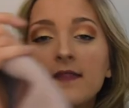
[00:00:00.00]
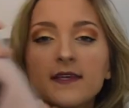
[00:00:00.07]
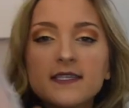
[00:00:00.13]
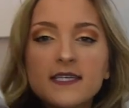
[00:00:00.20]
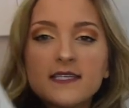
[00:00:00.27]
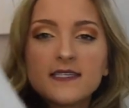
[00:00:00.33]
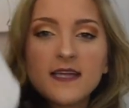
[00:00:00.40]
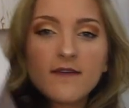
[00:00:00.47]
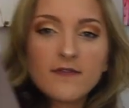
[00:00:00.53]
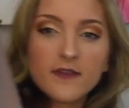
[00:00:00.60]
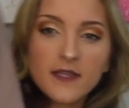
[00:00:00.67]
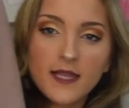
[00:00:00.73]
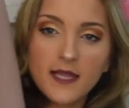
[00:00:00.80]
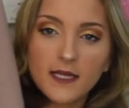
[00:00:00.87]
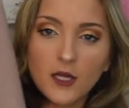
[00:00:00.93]
This is
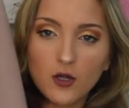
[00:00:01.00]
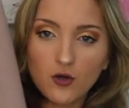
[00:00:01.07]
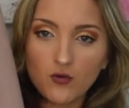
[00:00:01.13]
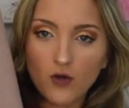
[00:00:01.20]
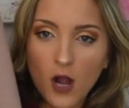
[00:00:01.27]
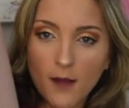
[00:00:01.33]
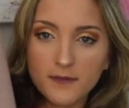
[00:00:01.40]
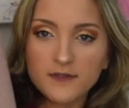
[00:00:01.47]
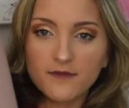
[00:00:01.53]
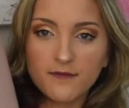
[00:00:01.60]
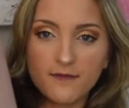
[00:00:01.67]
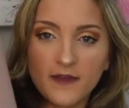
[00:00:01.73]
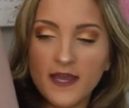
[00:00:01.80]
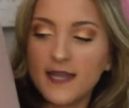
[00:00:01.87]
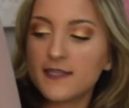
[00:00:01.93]
definitely like a cropped
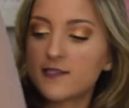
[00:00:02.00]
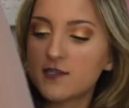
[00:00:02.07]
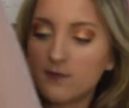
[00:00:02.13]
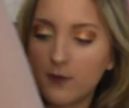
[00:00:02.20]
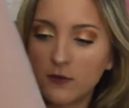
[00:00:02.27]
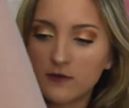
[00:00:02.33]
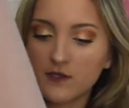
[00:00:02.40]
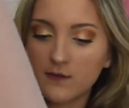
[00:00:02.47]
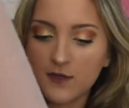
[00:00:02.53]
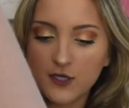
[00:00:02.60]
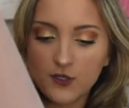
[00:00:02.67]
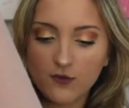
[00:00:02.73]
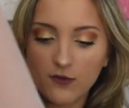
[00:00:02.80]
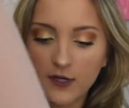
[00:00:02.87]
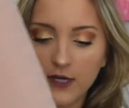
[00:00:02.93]
fit. It's supposed to be
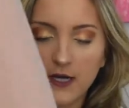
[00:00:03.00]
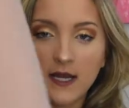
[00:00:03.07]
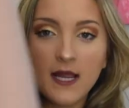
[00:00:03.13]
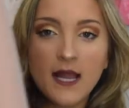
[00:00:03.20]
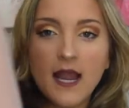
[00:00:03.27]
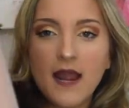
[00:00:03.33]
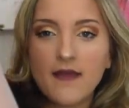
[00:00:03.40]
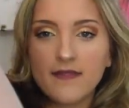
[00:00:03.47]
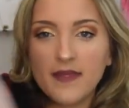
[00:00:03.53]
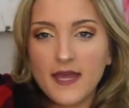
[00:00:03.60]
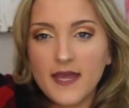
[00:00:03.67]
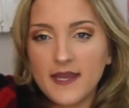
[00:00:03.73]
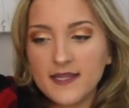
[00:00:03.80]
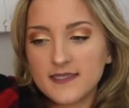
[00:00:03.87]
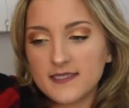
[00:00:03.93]
shorter and
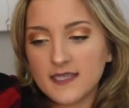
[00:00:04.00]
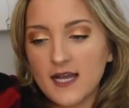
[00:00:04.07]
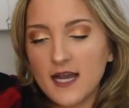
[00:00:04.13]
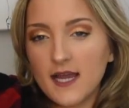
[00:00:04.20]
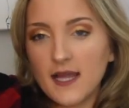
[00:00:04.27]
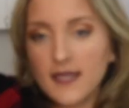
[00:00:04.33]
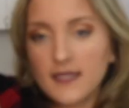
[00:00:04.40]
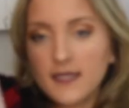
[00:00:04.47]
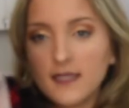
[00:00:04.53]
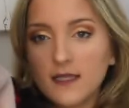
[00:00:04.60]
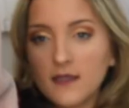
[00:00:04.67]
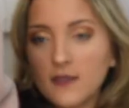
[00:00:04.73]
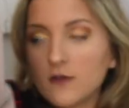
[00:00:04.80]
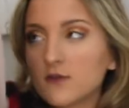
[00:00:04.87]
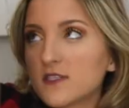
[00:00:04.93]
then it's got
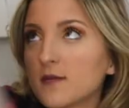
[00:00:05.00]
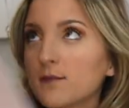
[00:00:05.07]
little